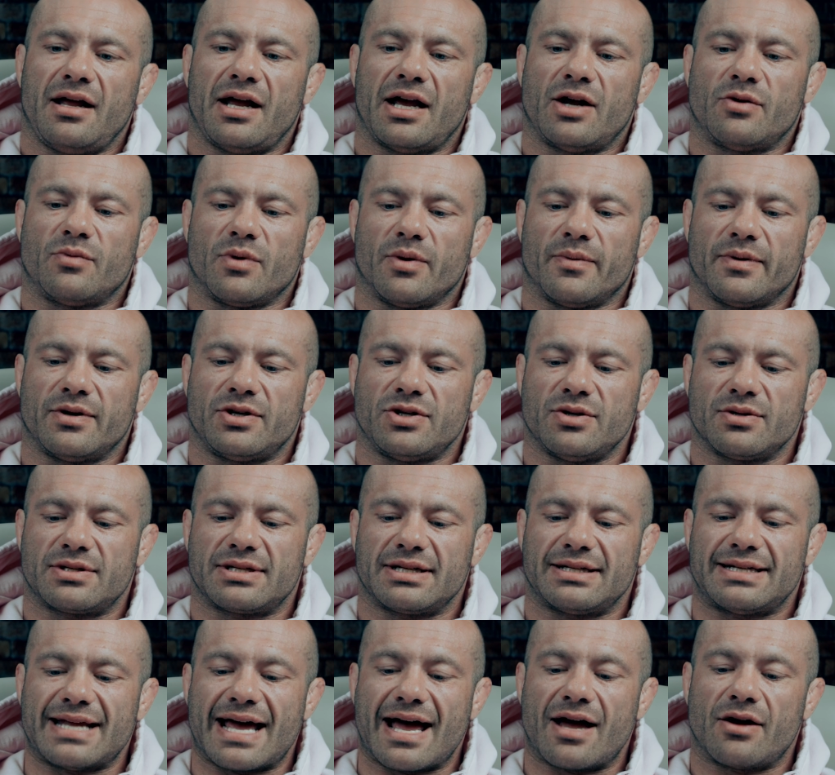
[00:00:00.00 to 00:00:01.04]
and we reduce
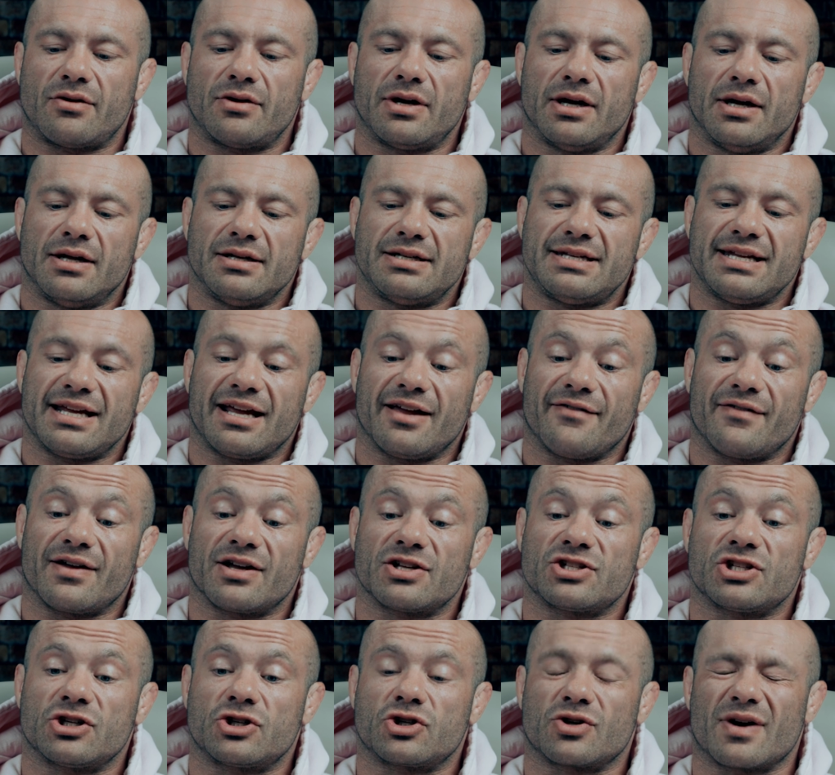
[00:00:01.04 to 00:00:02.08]
it down to giving
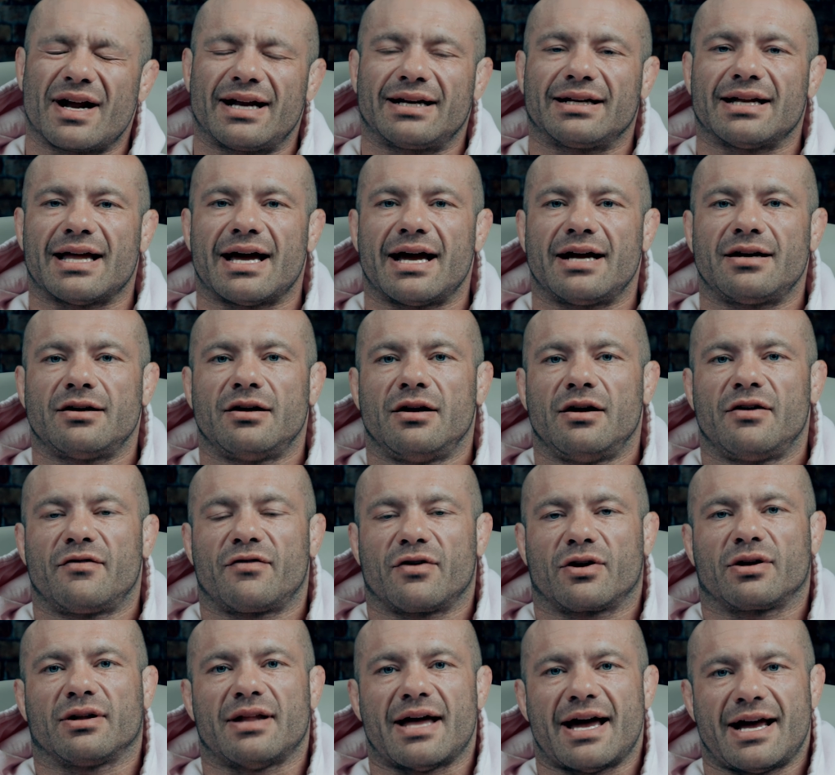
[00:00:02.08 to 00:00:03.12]
us a trend line
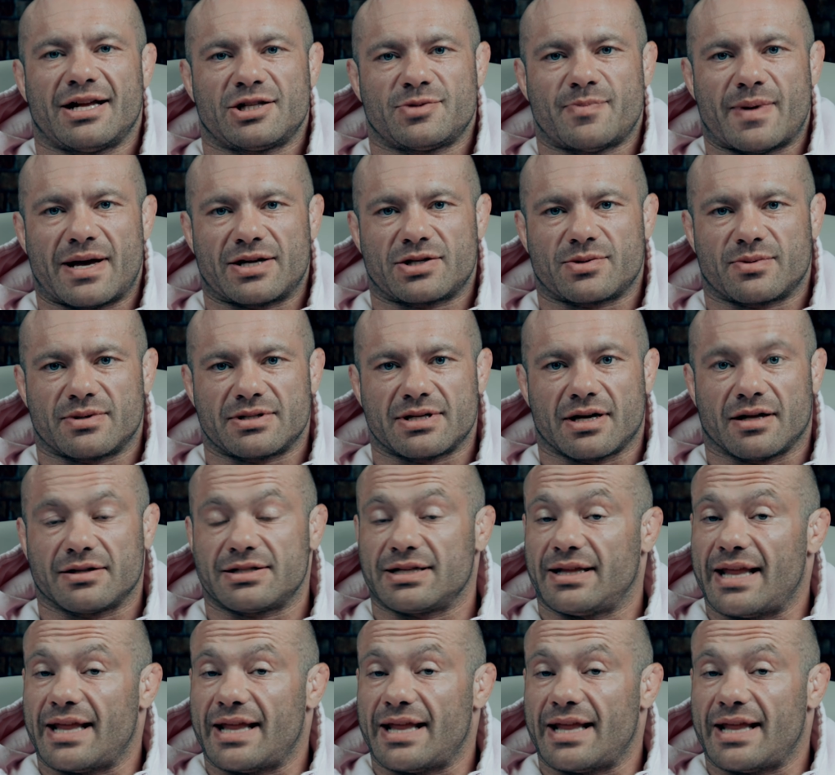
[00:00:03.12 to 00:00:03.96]
for clients' best results.